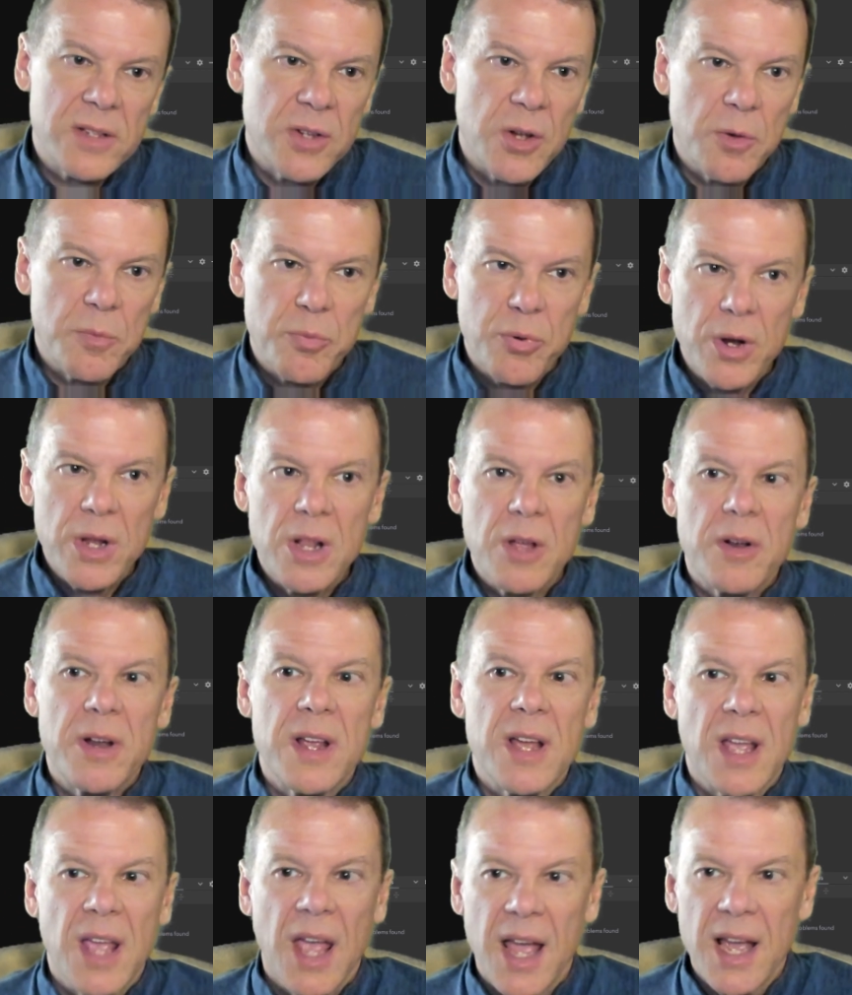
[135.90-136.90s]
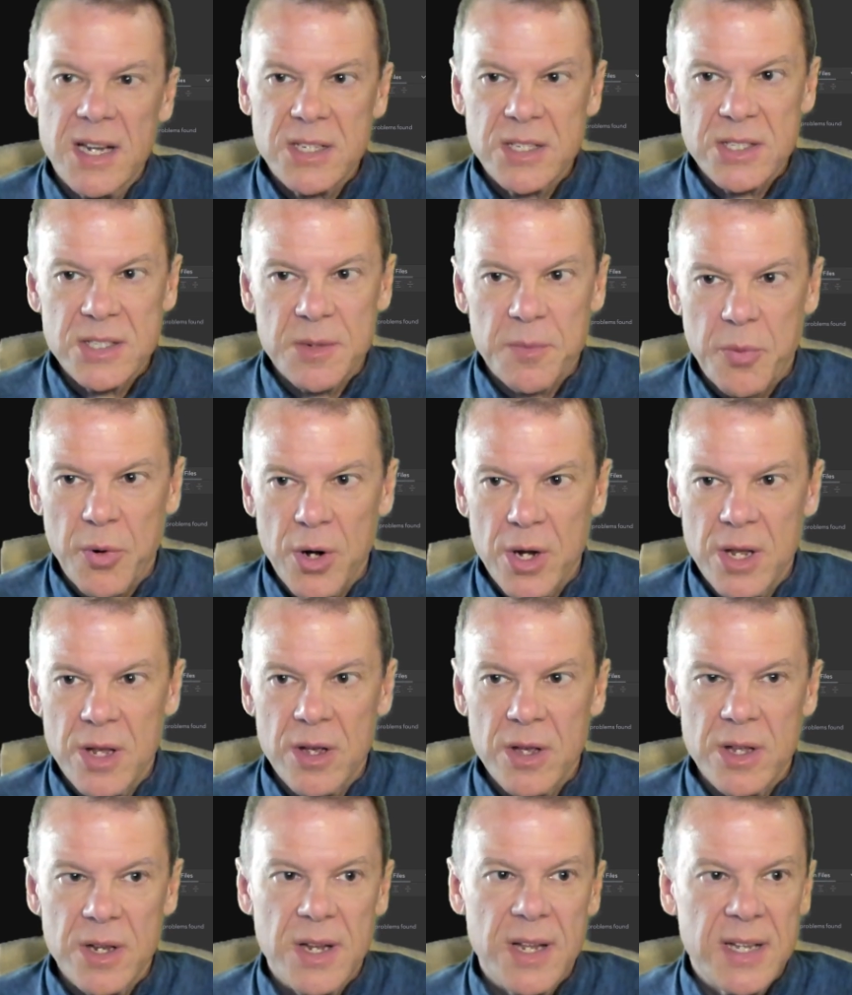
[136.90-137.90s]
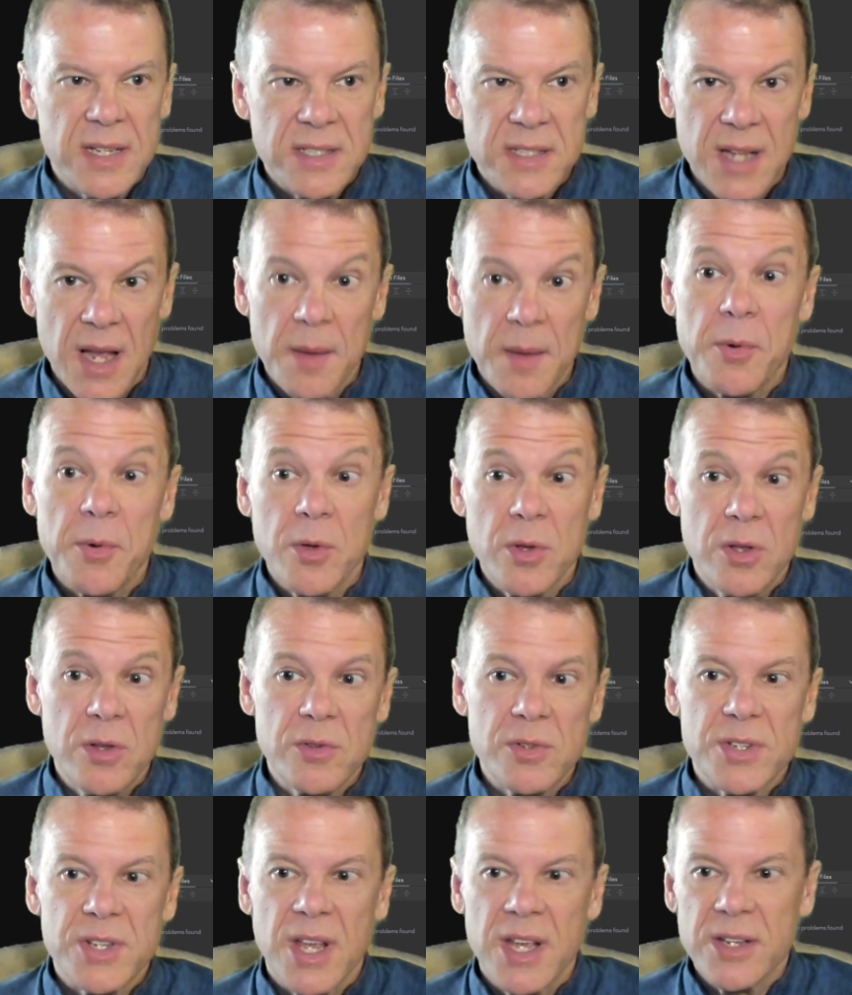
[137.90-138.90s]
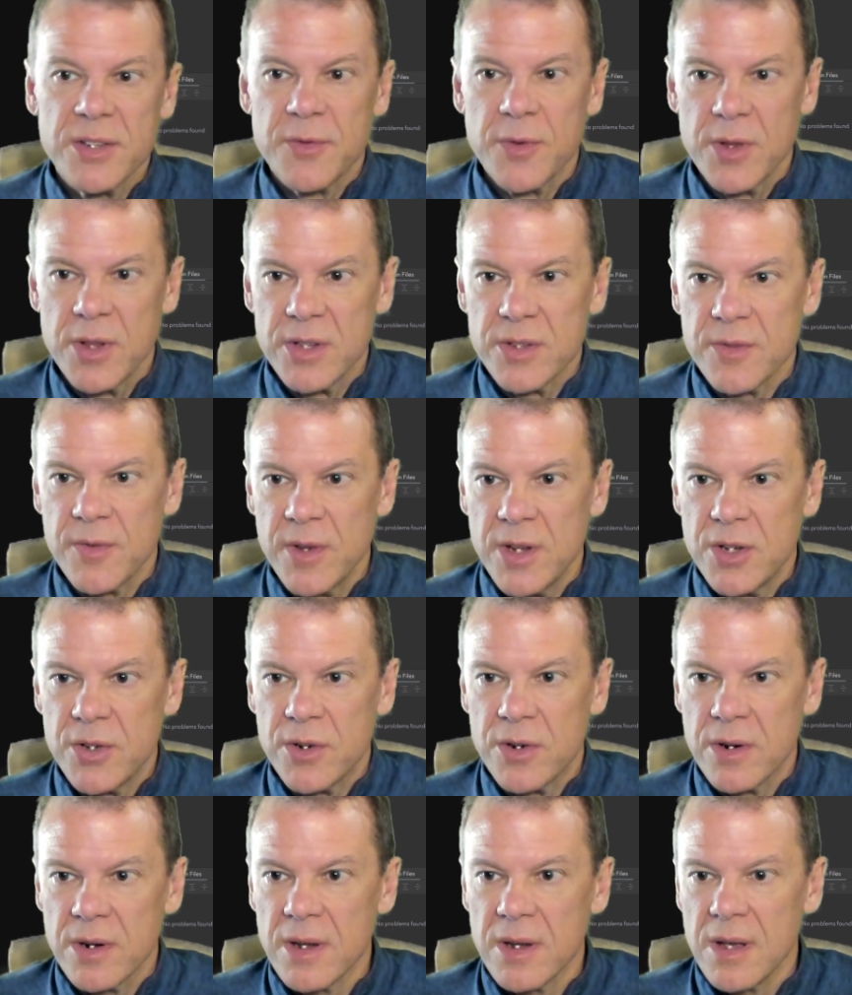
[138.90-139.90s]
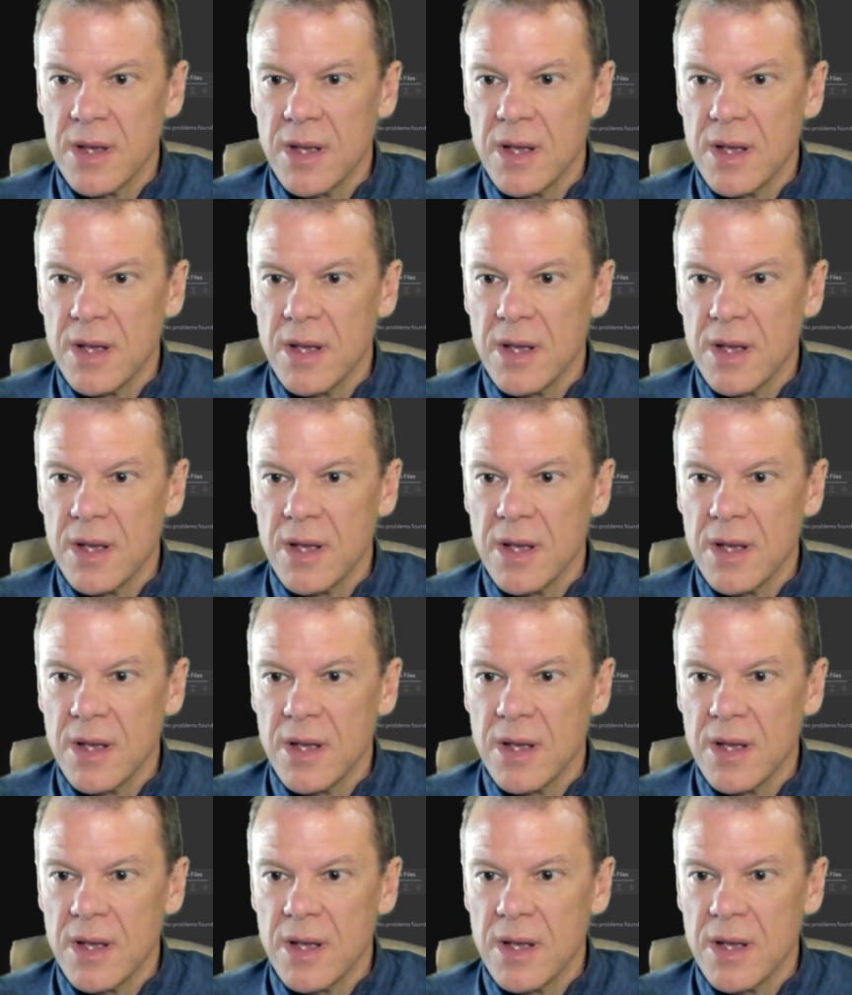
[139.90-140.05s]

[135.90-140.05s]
So preloading a cache is a pretty good example use case for this feature.